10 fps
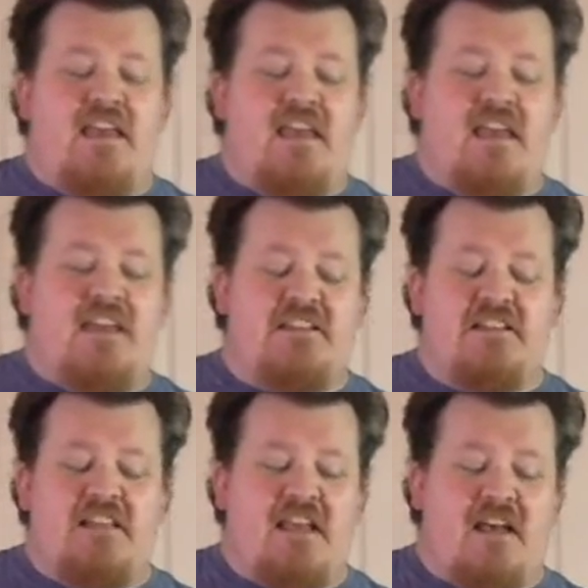And
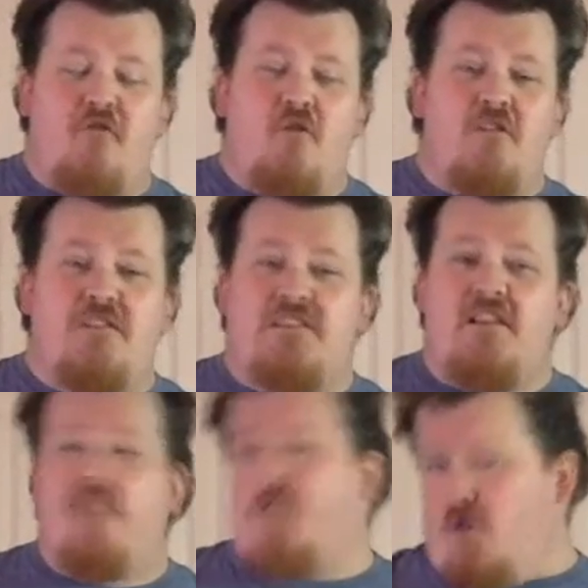yeah, of course
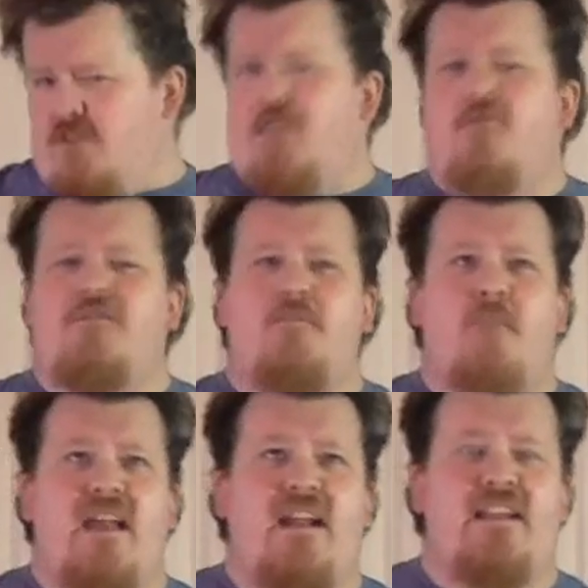that was a
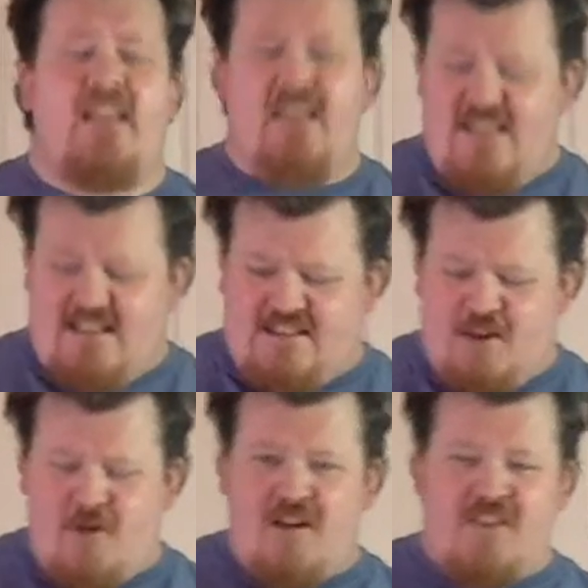bad idea. That's
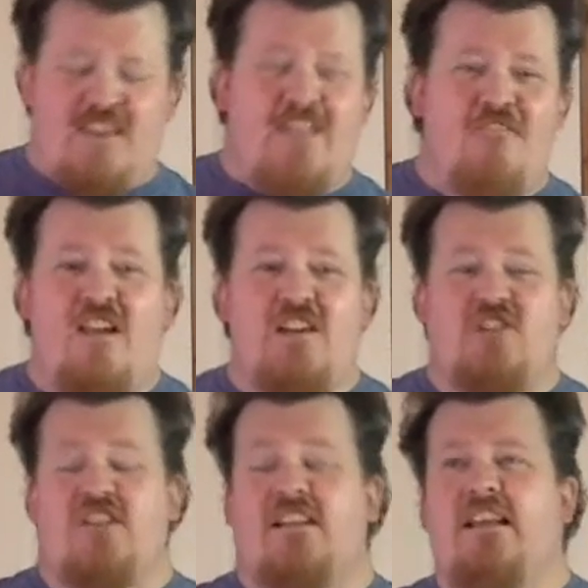how I got the
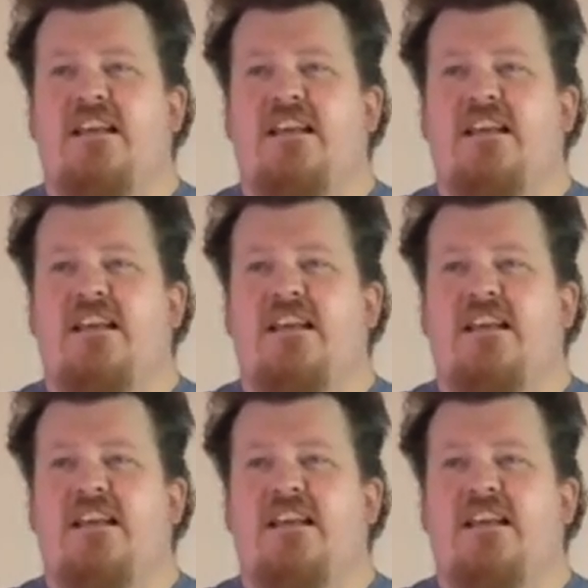infection.